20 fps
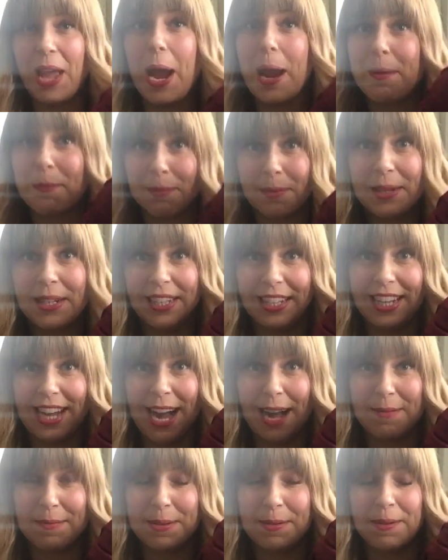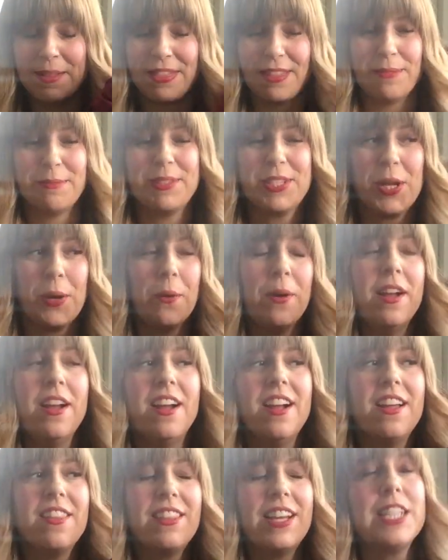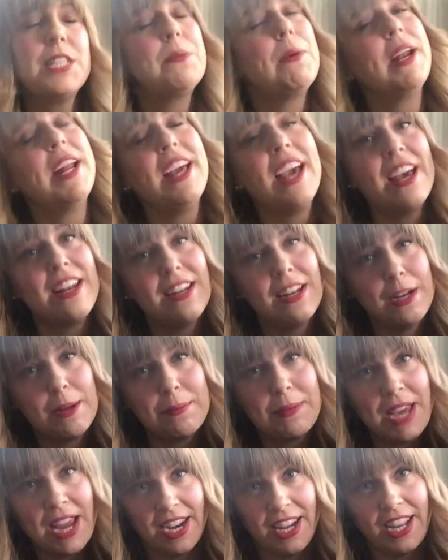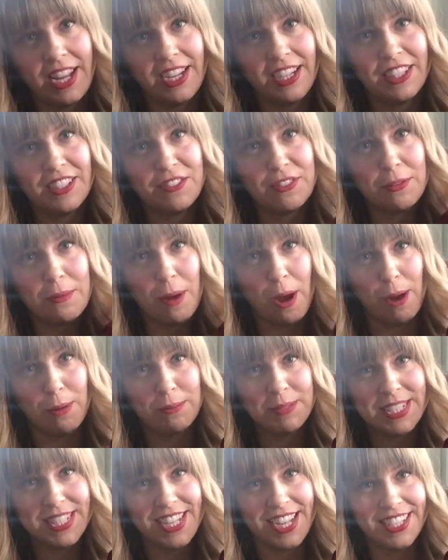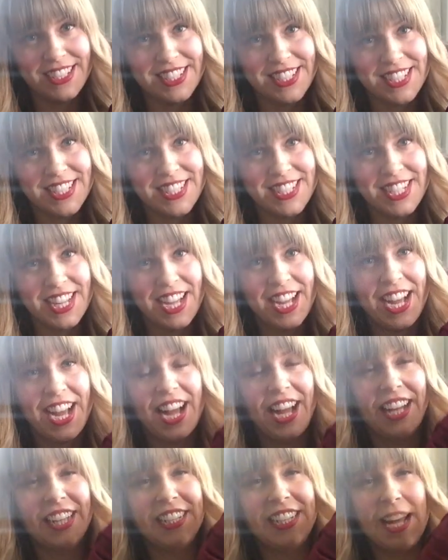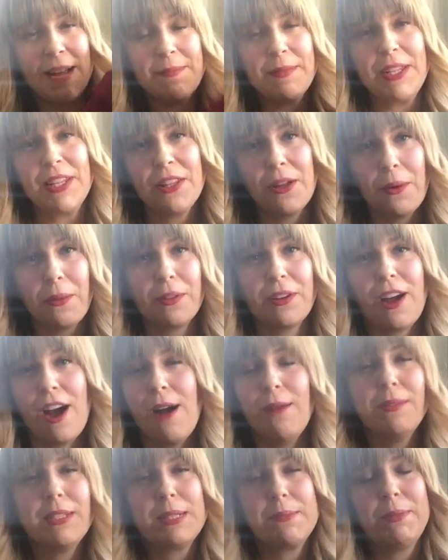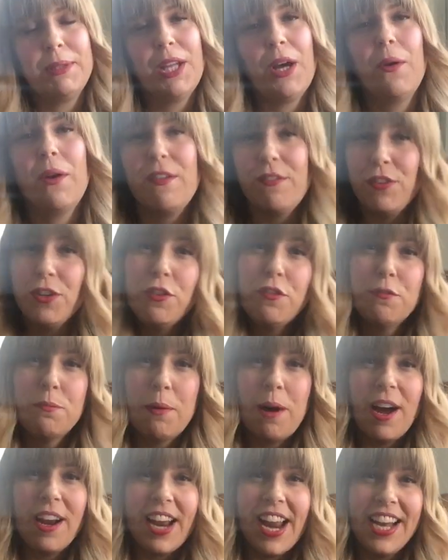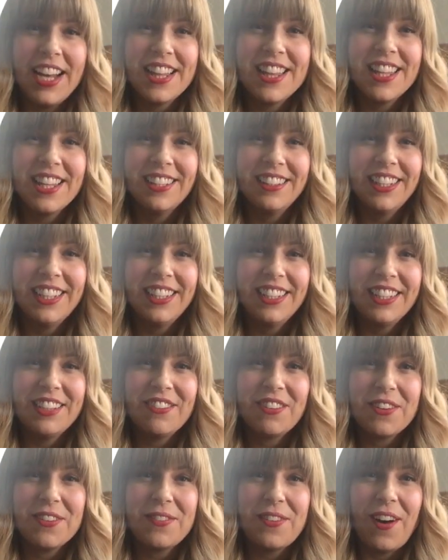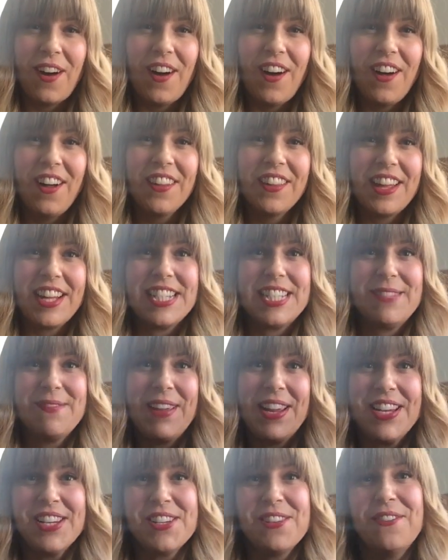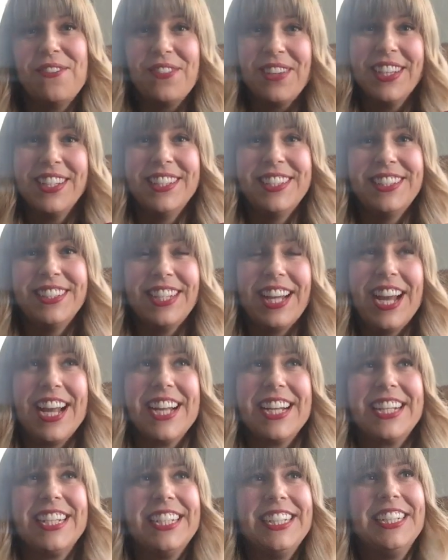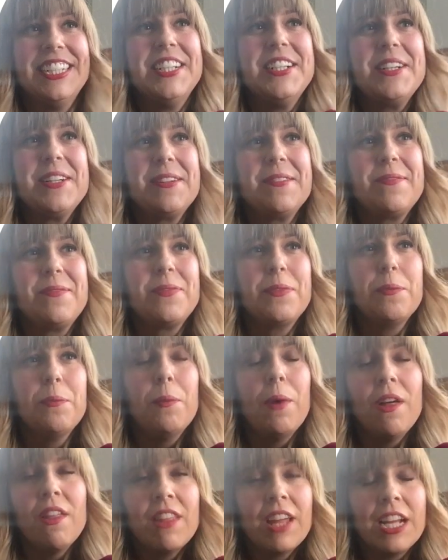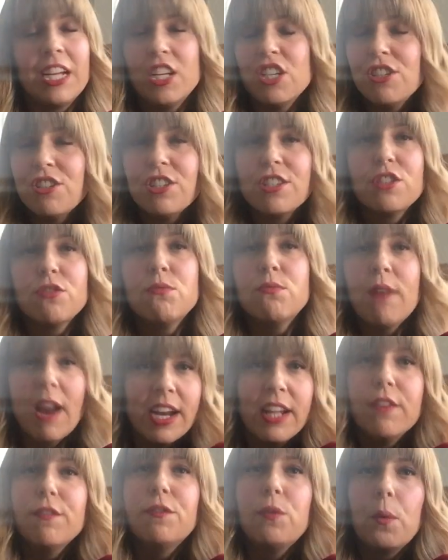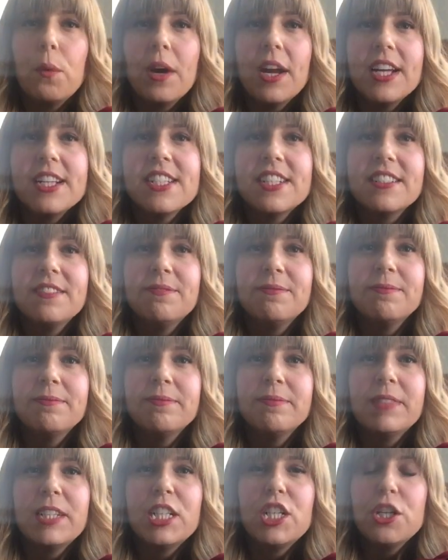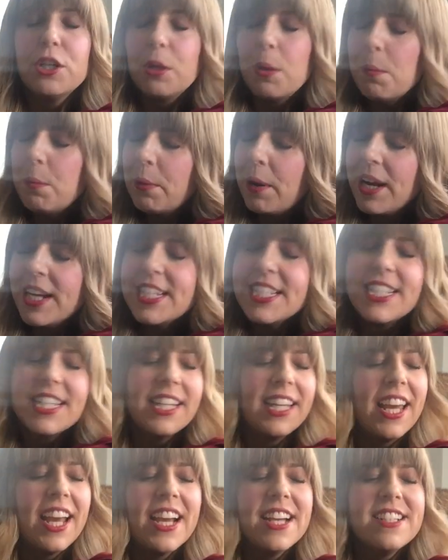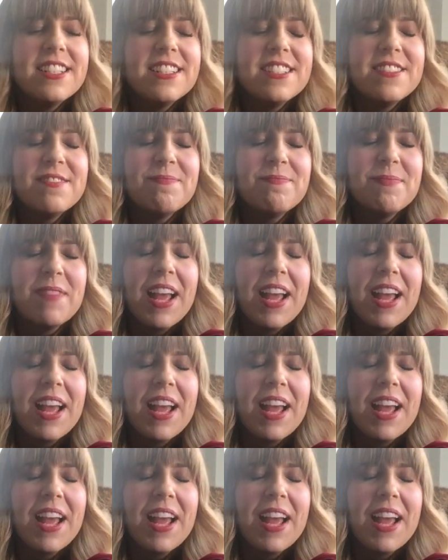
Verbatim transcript: I'm really happy with them. So that's what I ended up getting from Home Sense. Let me know in the comments below if you've bought anything lately for fall that's made you feel like, well, like you're just ready for it. Like you're embracing it.